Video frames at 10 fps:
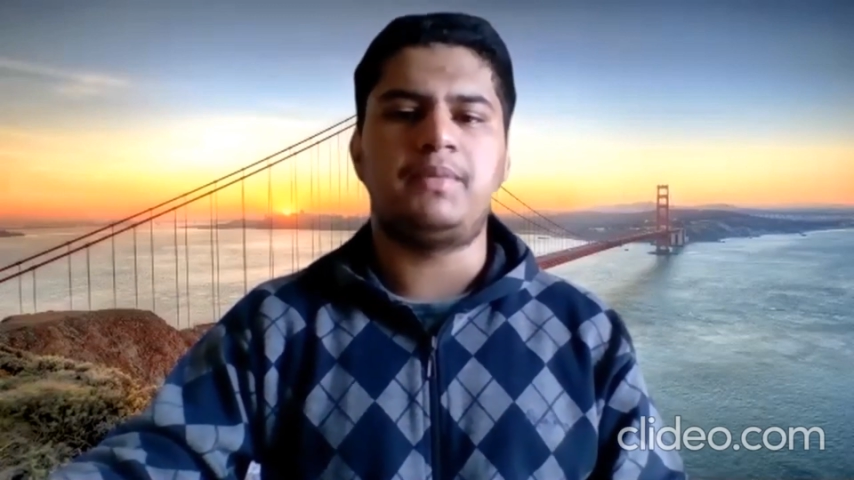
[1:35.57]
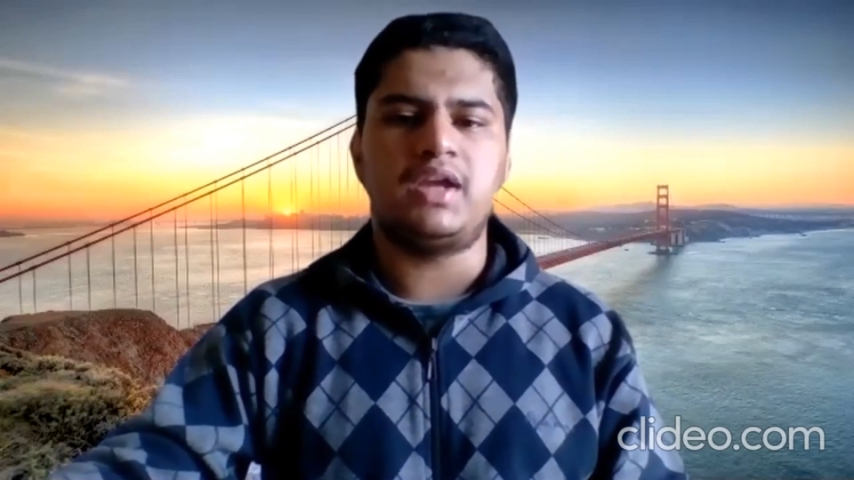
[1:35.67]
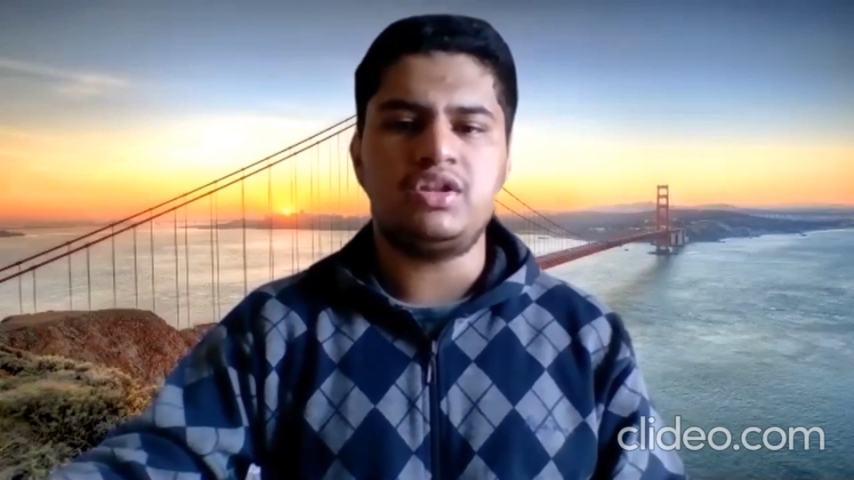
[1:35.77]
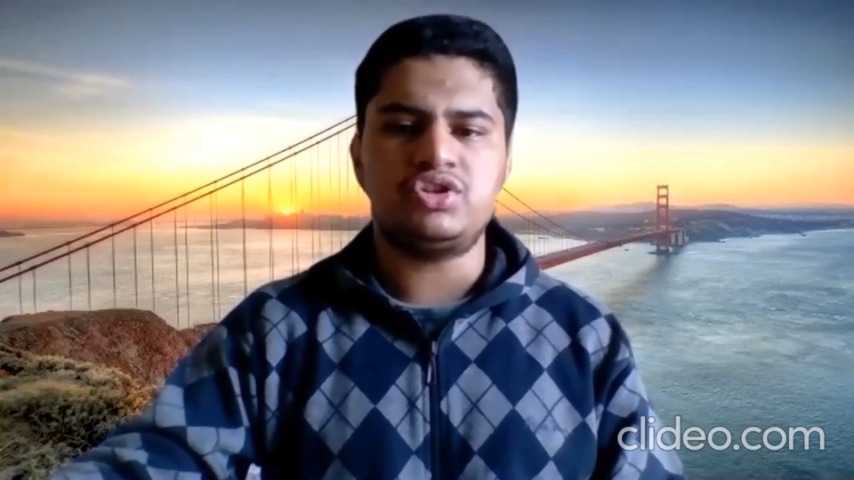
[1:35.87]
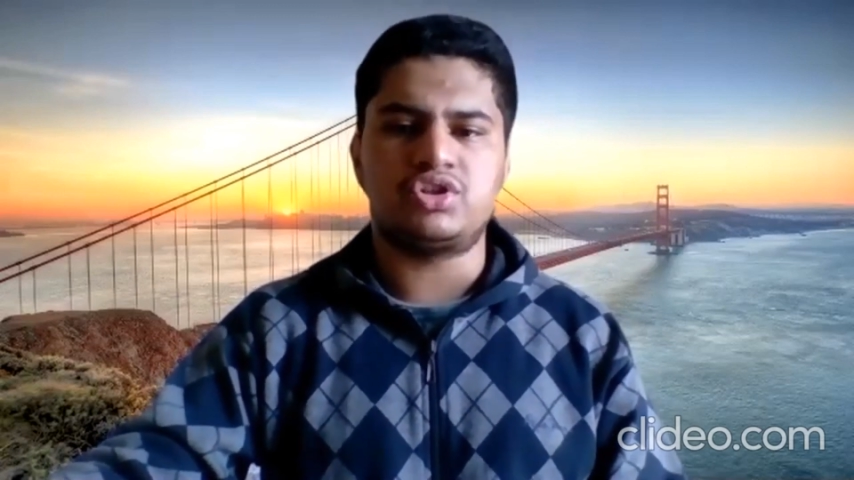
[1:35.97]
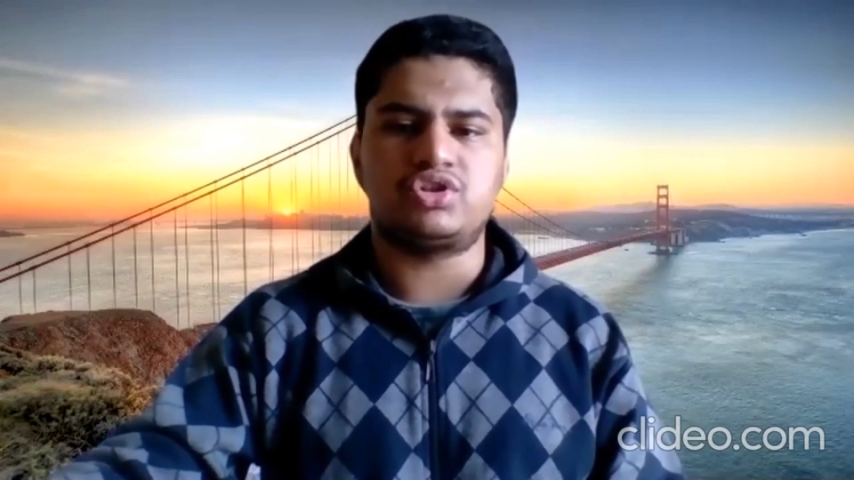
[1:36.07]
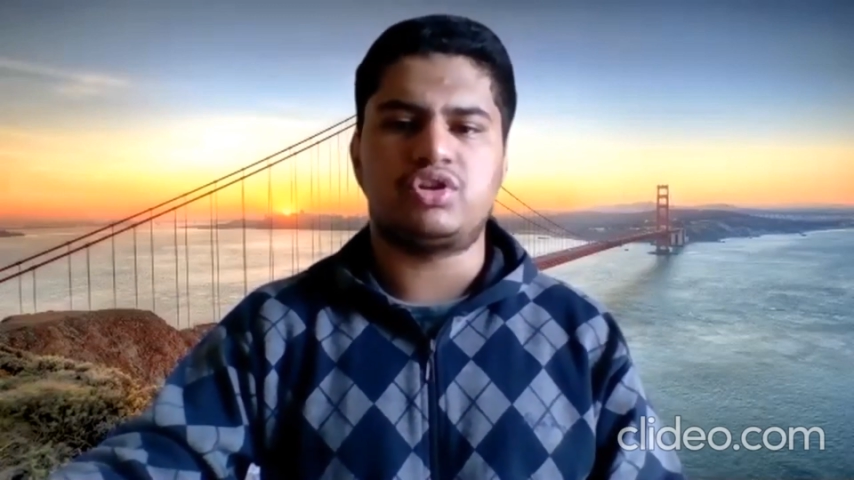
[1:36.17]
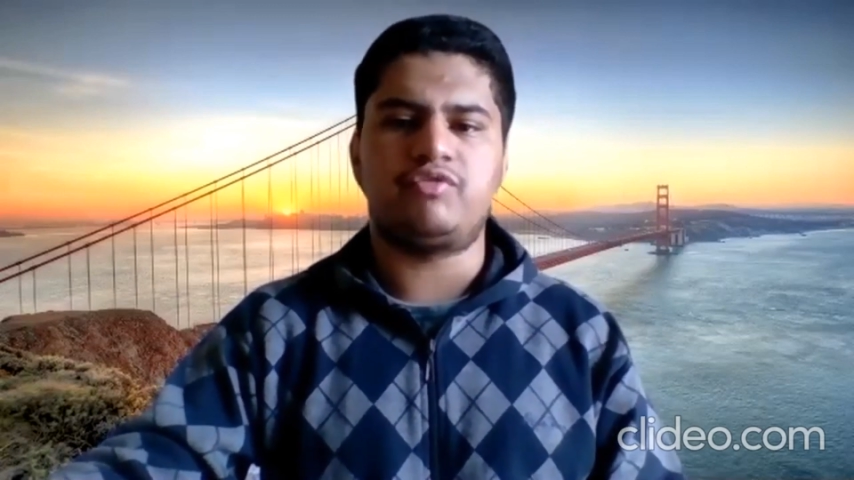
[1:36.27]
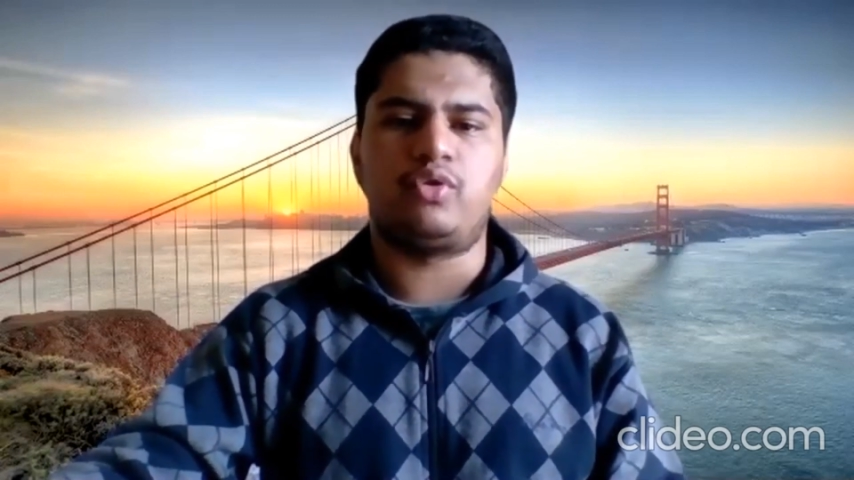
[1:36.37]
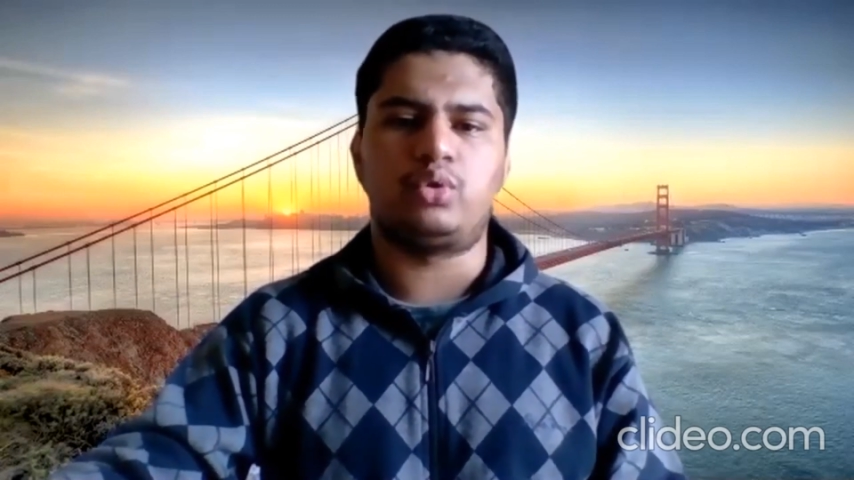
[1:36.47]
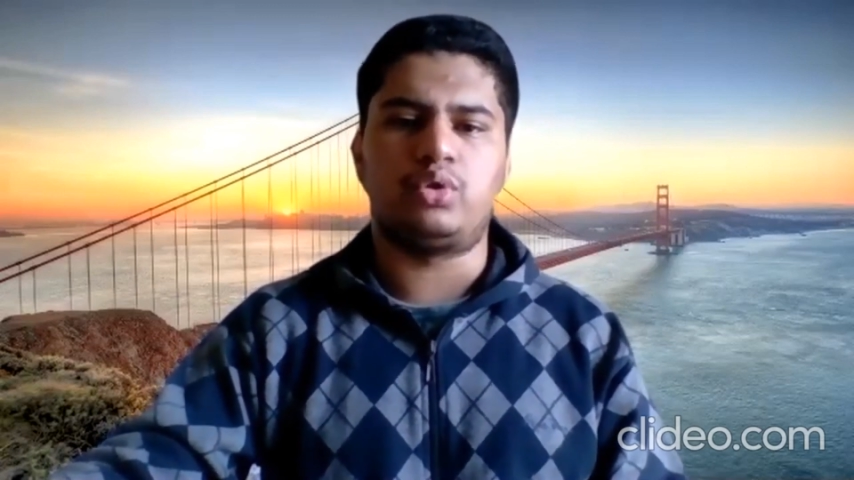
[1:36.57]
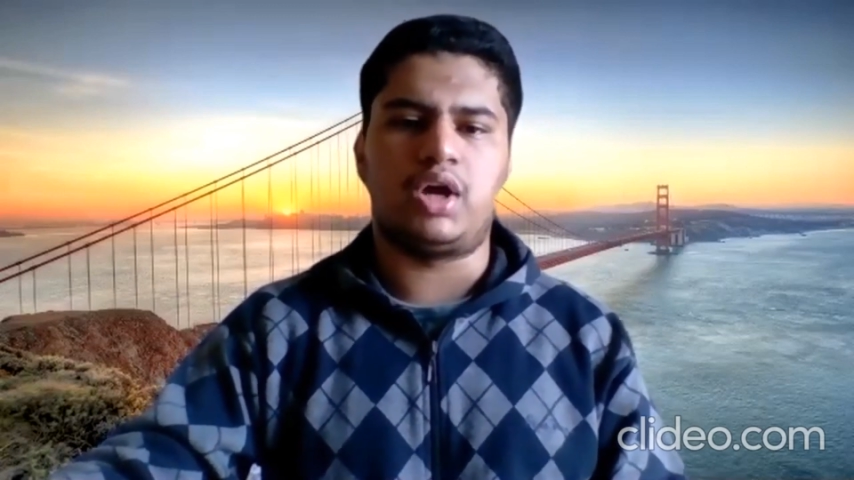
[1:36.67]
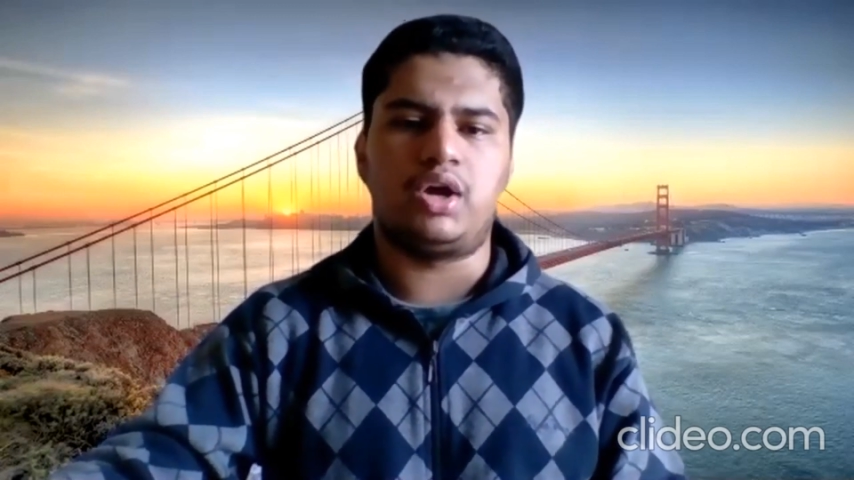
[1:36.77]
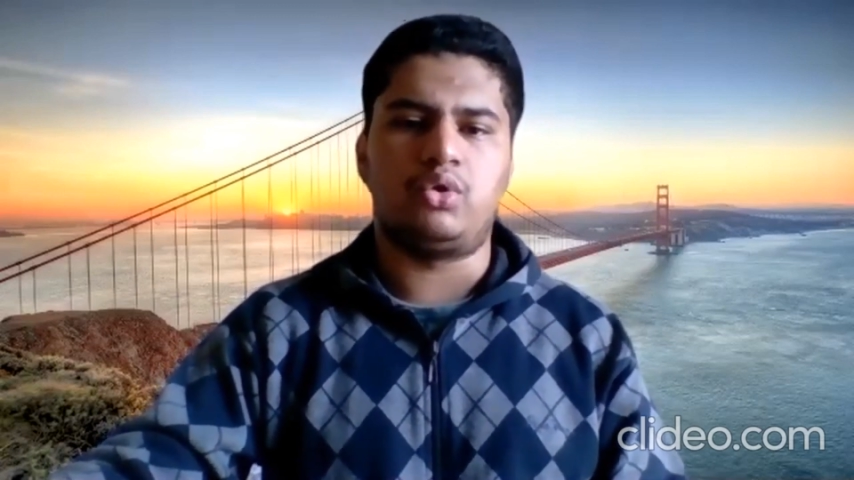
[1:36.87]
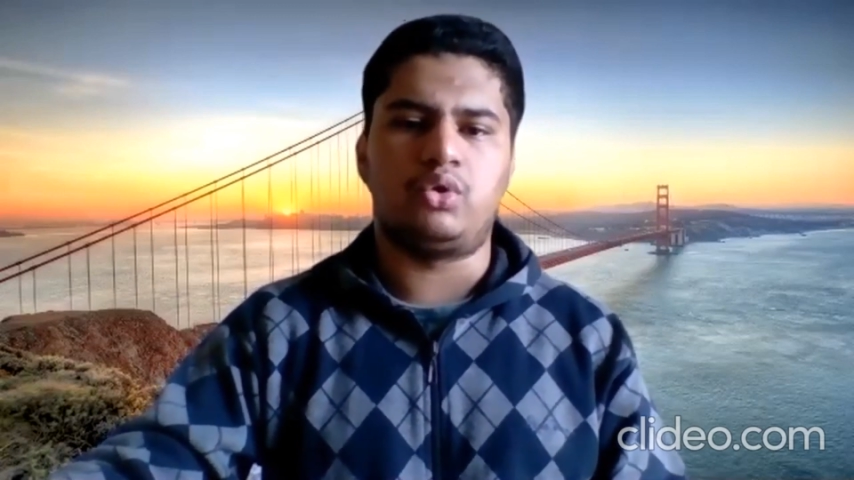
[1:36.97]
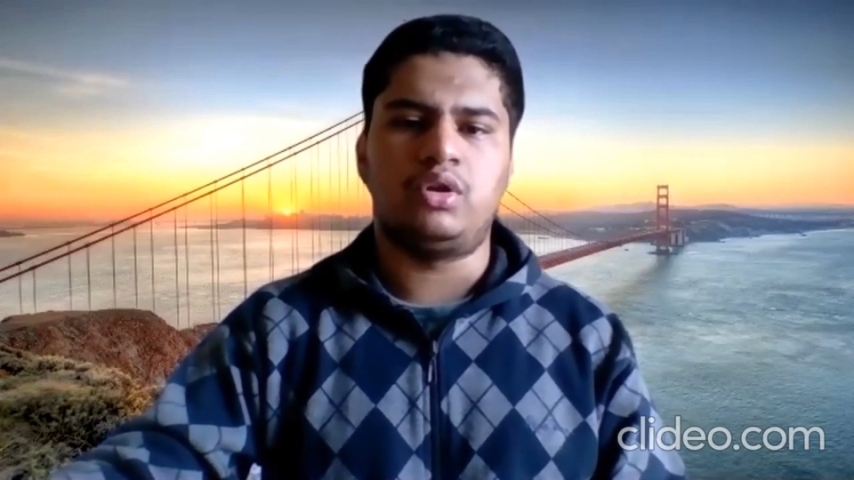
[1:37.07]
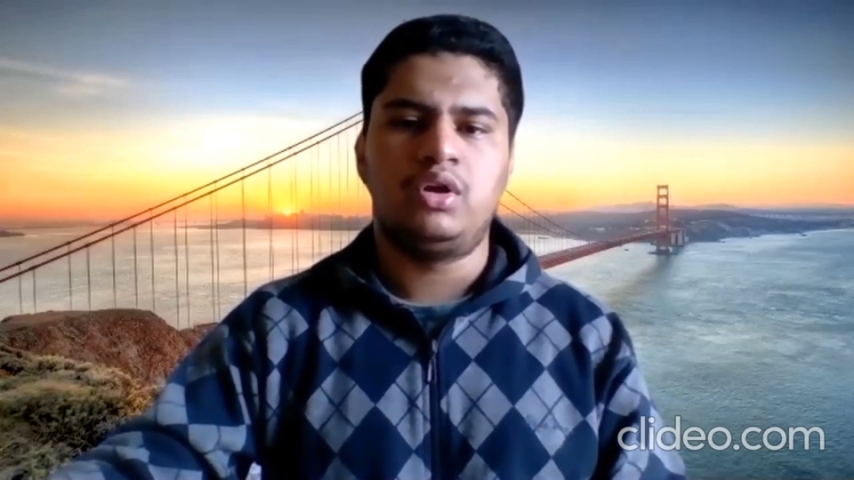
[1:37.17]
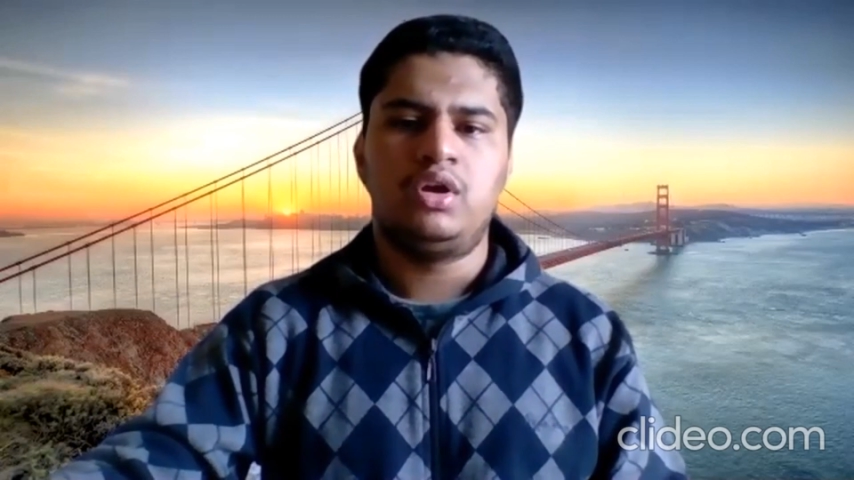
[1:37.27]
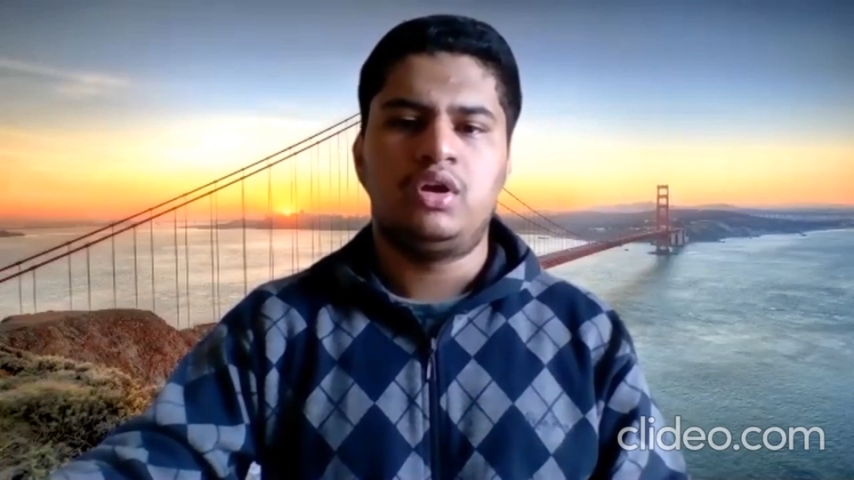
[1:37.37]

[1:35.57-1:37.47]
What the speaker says: PN junction photodiode,